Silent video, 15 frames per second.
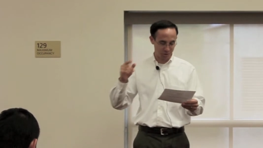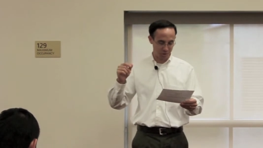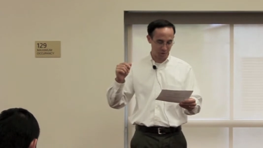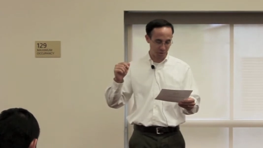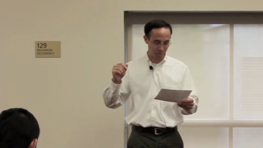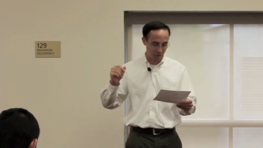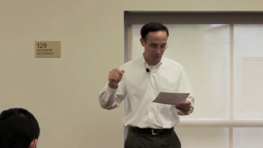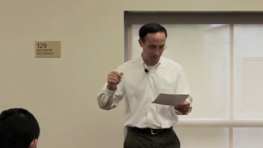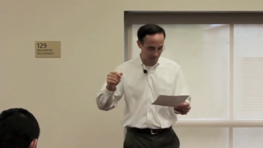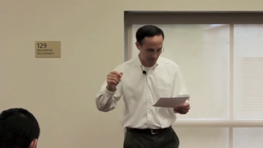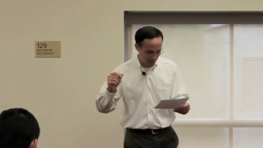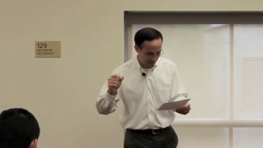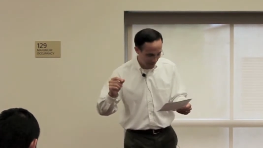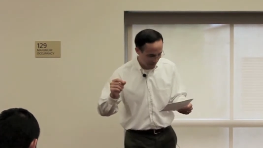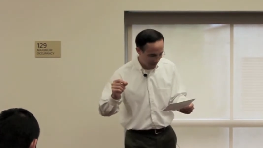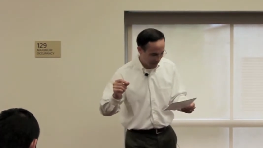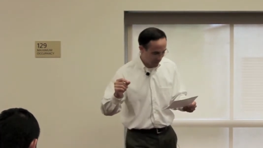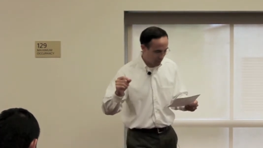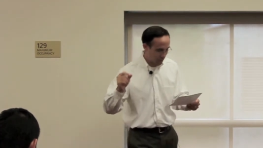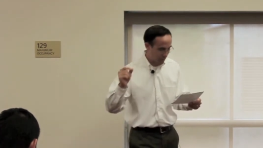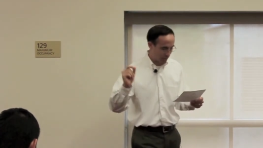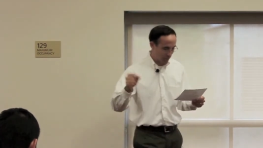to you, all right? And
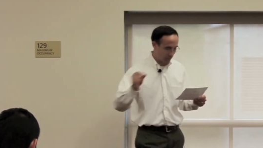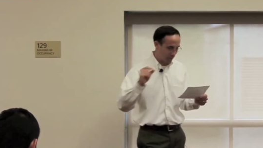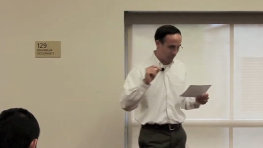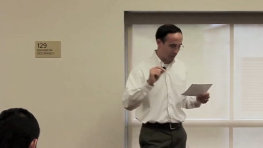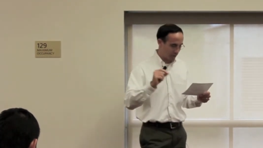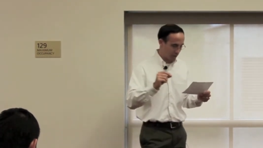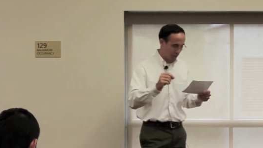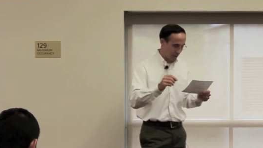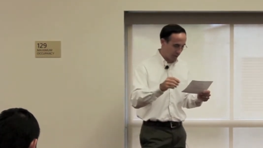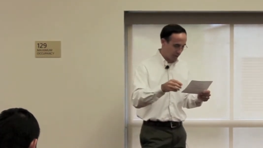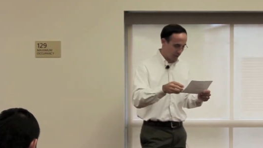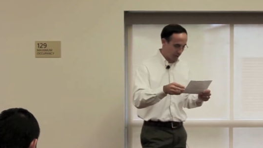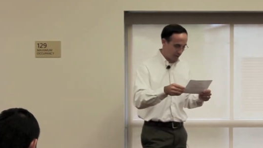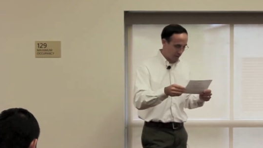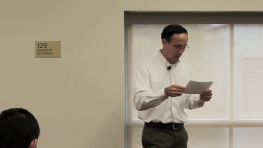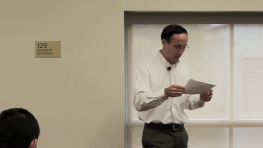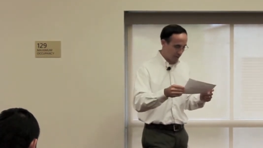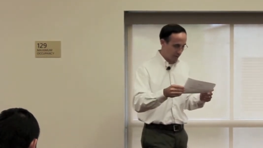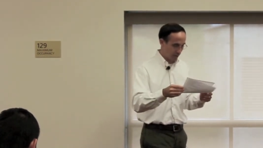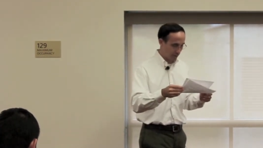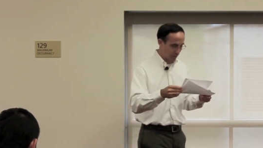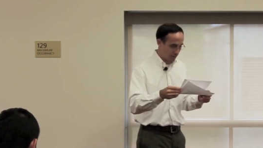so
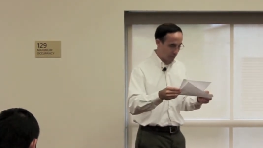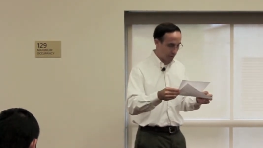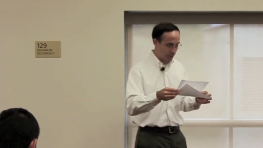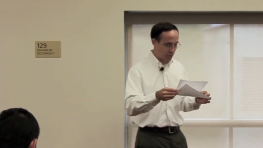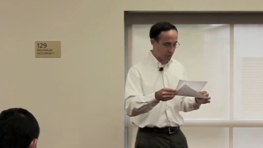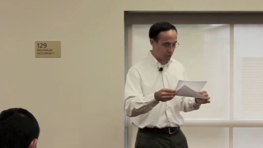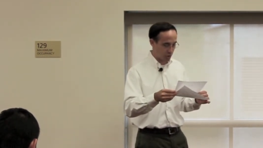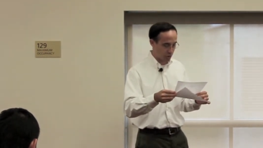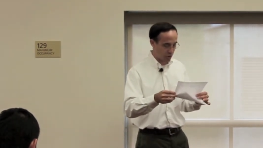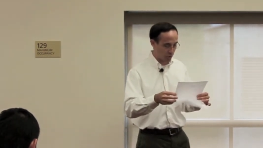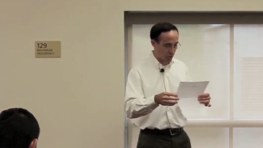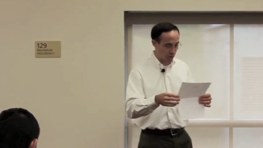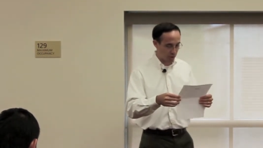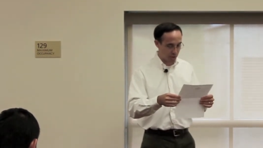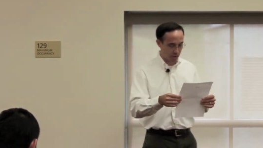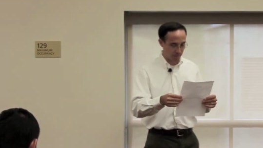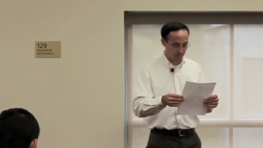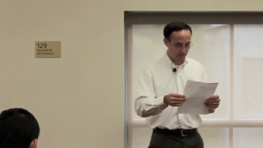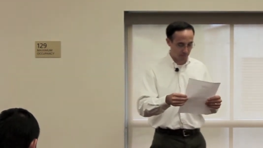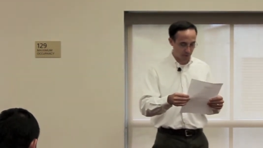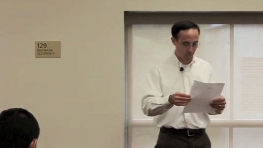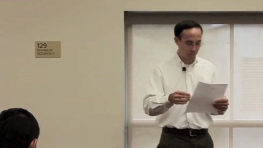this is a story,
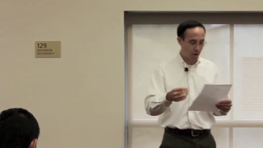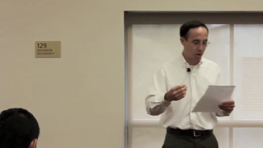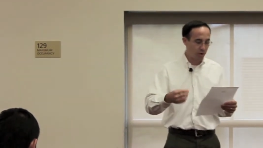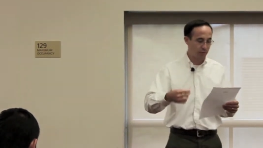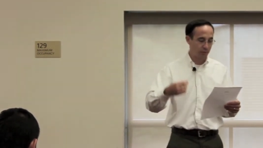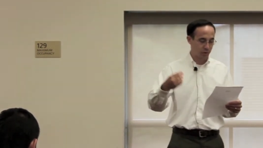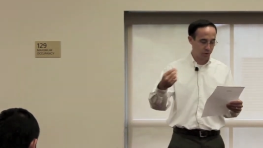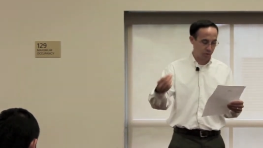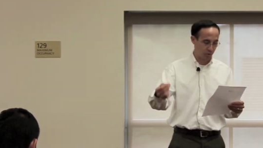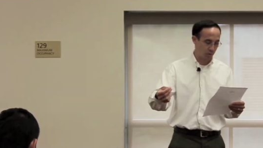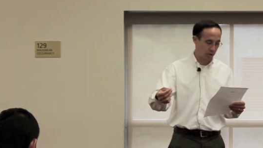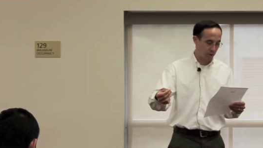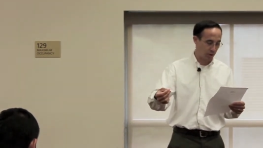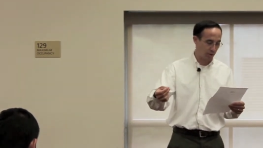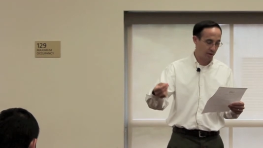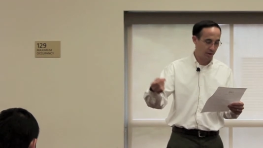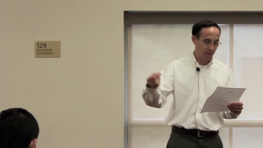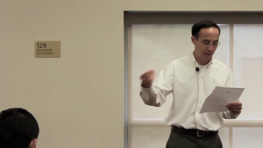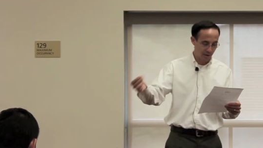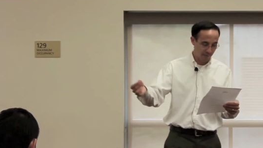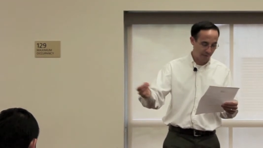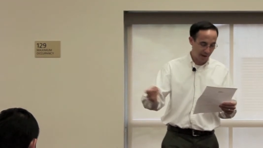part of the story
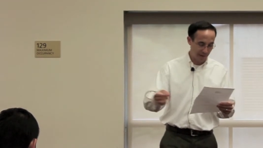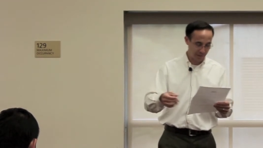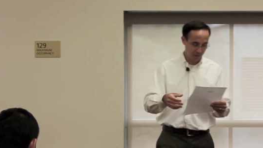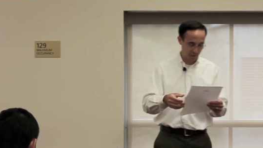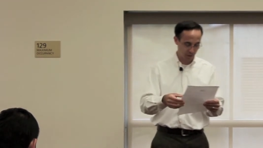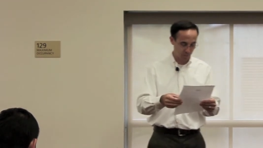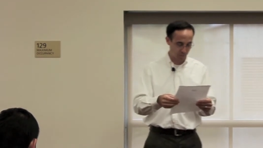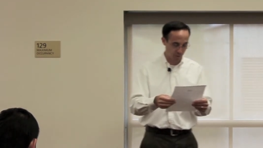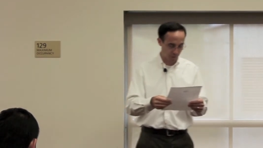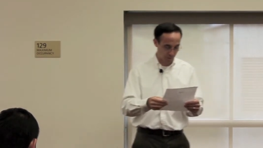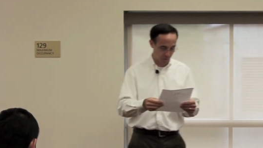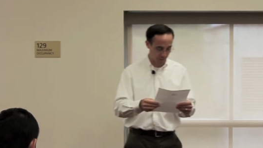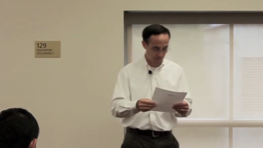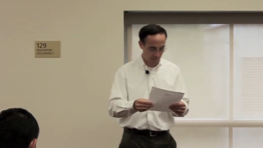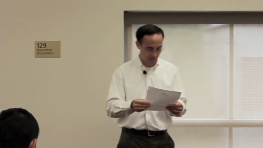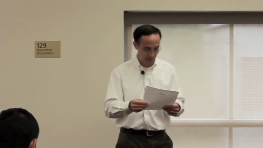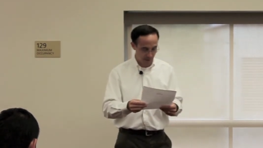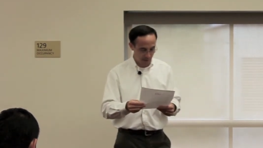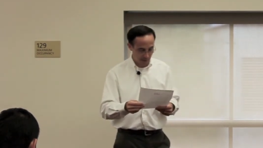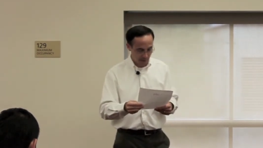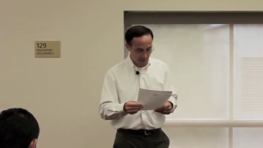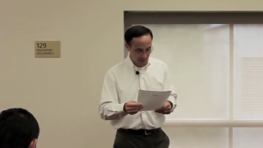of Isaac's birth.
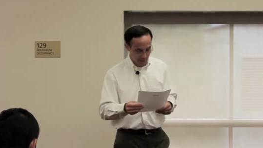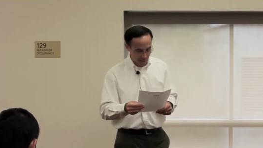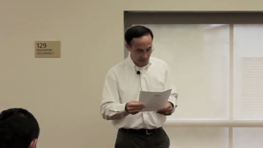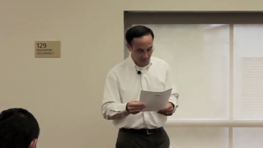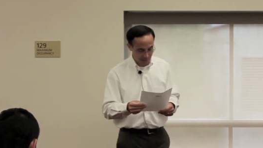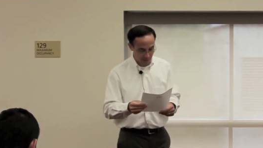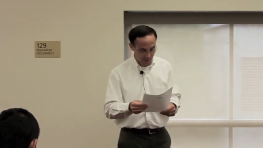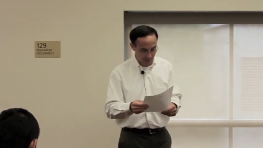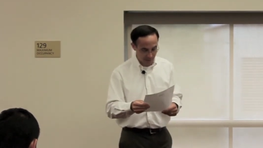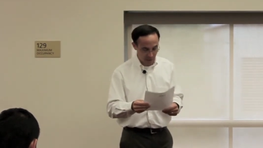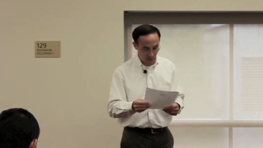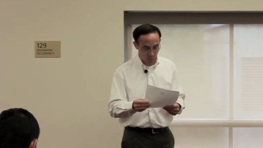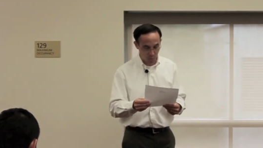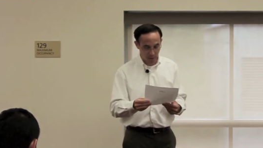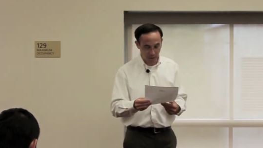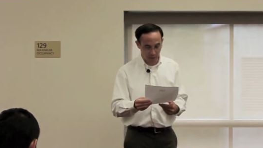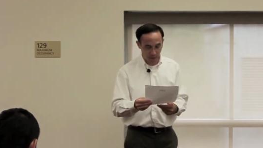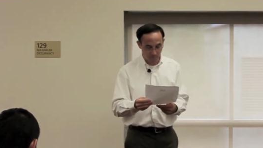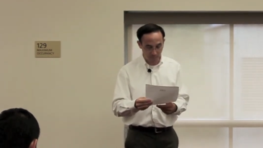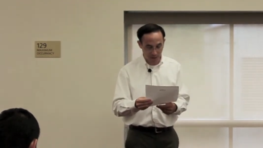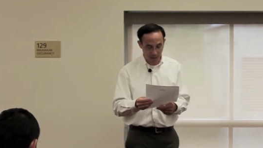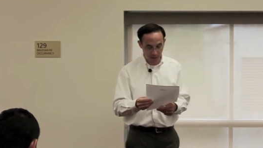And it says, and when
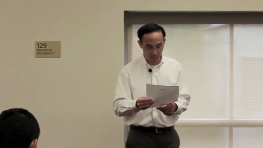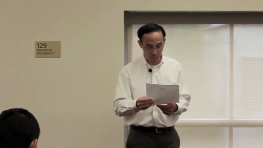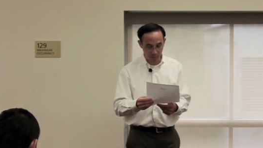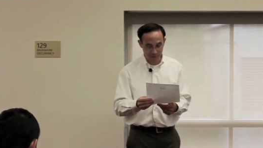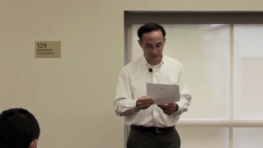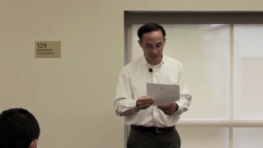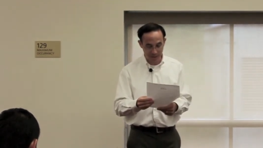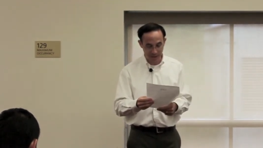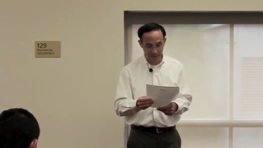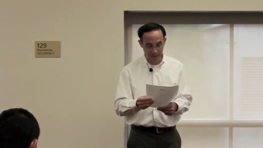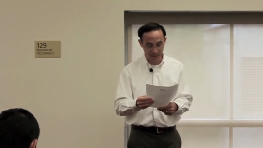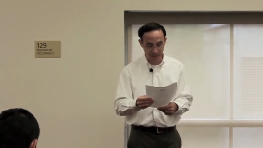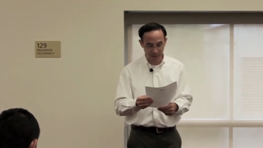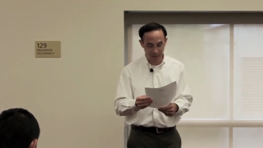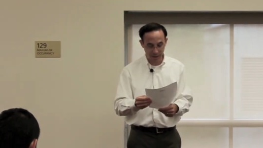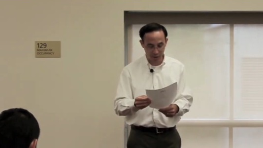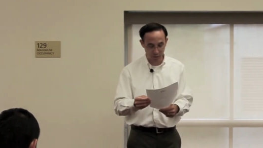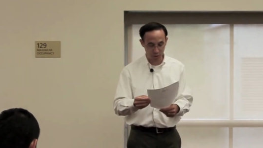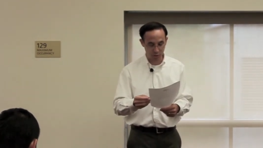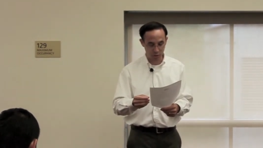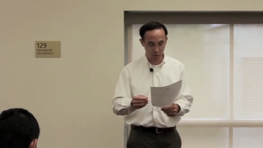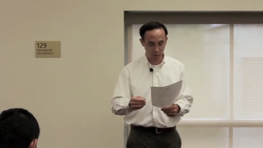Abraham was 99
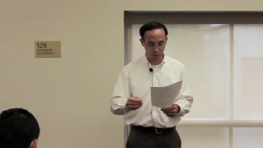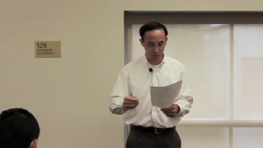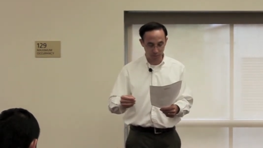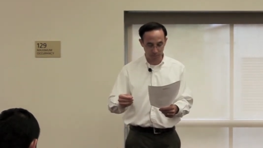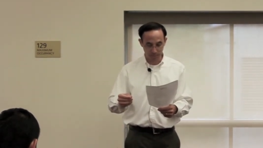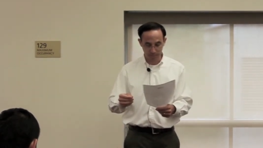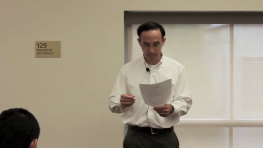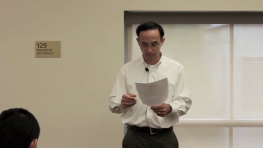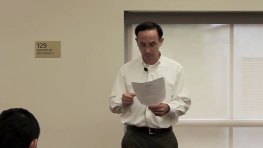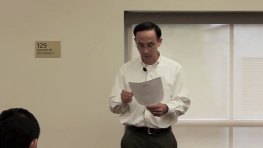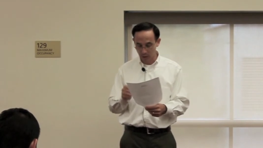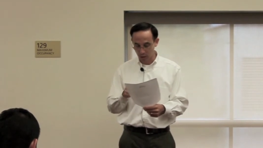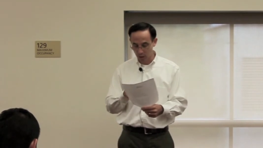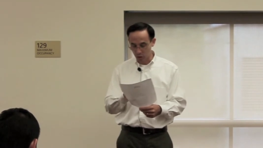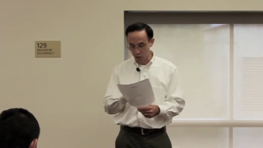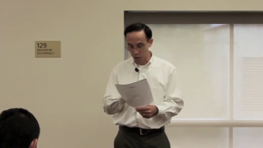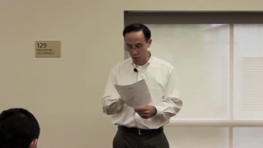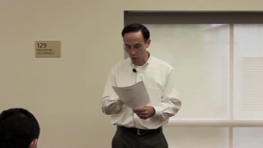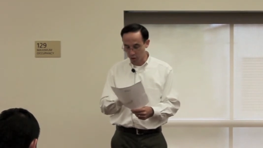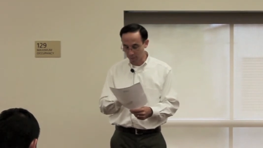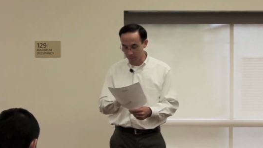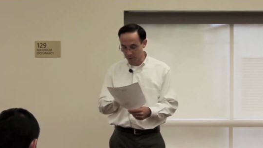years old,
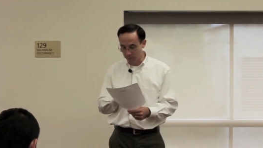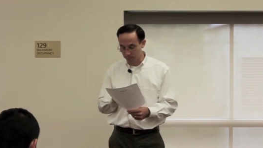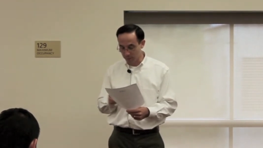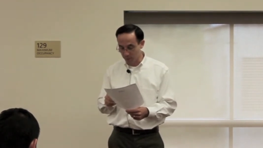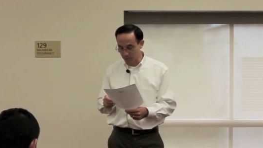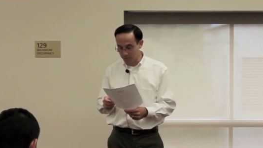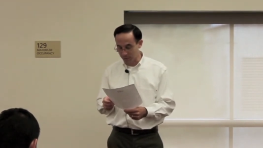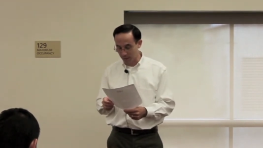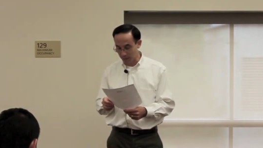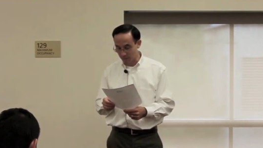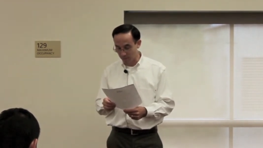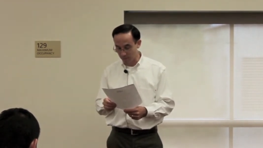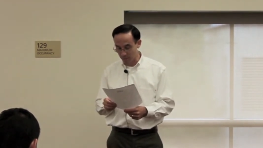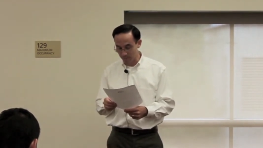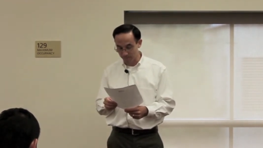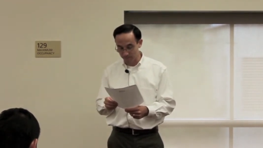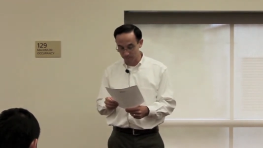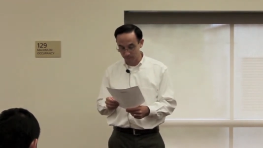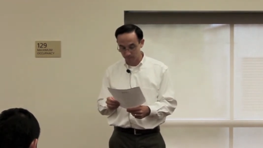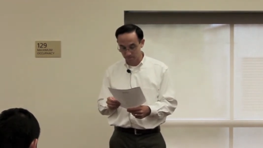Jehovah appeared to Abram